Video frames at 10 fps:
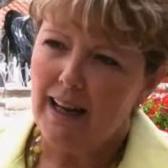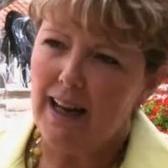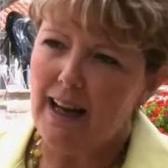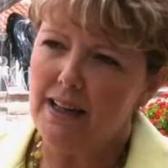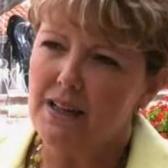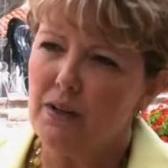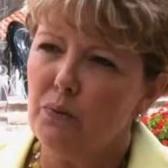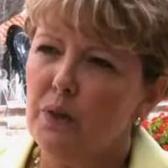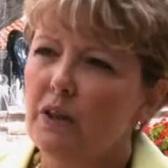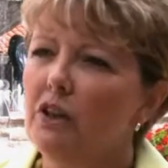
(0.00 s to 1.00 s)
and
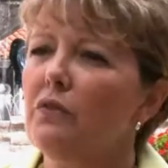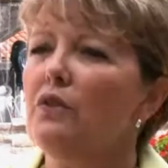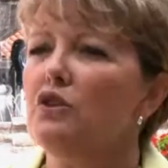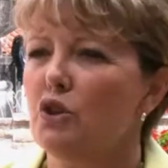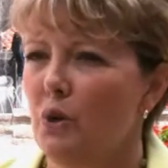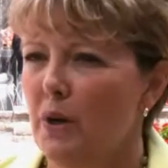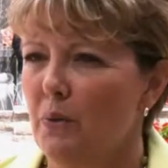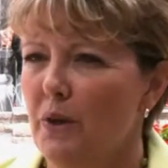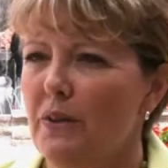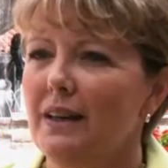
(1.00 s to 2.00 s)
if we look for the joy
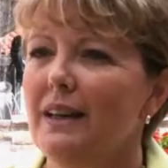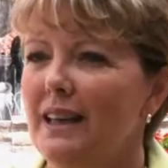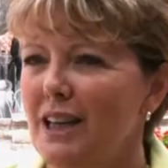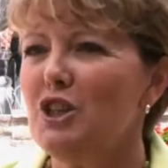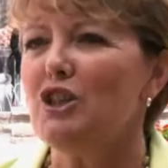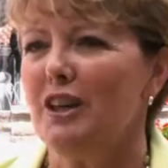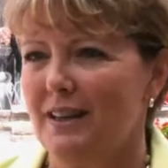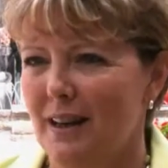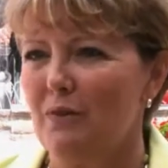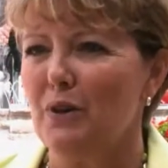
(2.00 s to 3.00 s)
within each
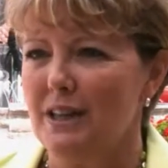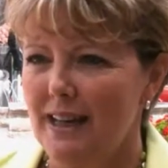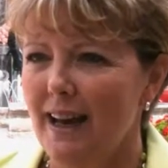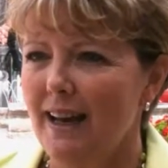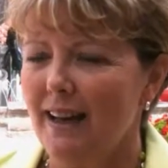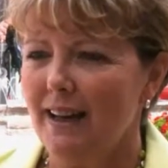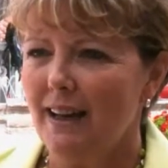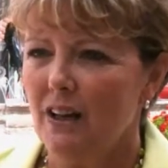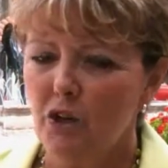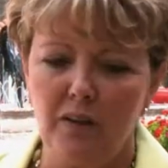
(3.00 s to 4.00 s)
and every day,
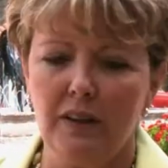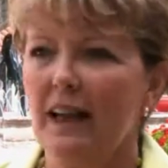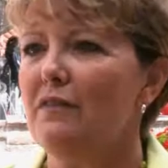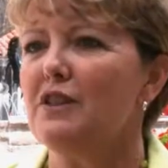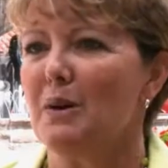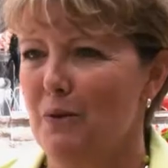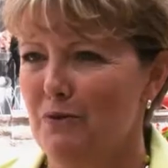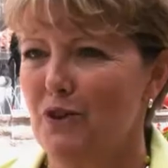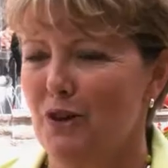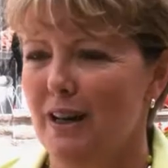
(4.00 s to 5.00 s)
you have a lifetime
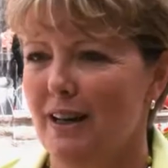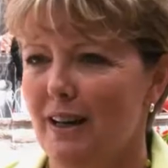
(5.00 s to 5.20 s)
of joy.